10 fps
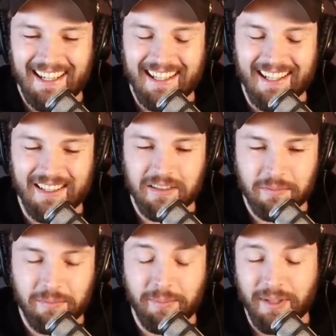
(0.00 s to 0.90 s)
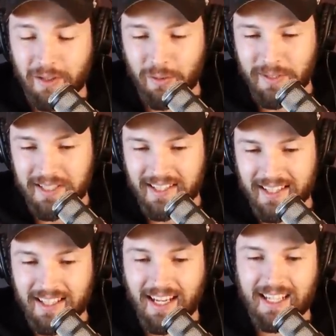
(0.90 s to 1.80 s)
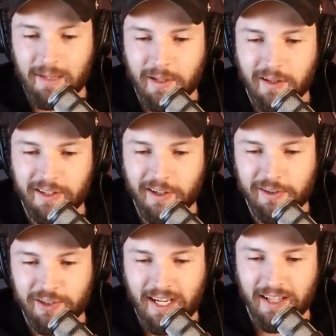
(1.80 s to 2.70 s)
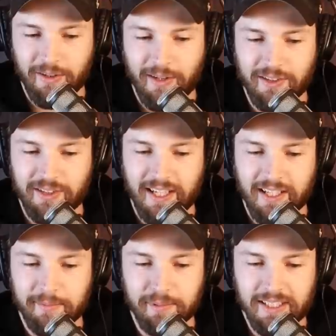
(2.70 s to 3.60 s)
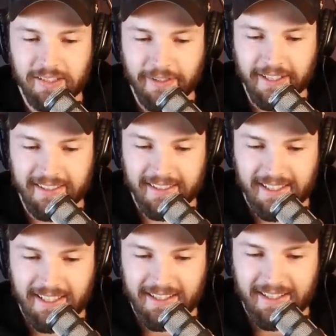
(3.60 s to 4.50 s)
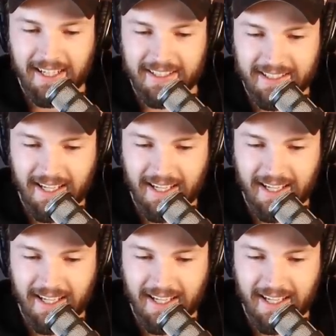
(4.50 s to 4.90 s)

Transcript: uh, but O P says, I kept calling her shallow and she ended up leaving. The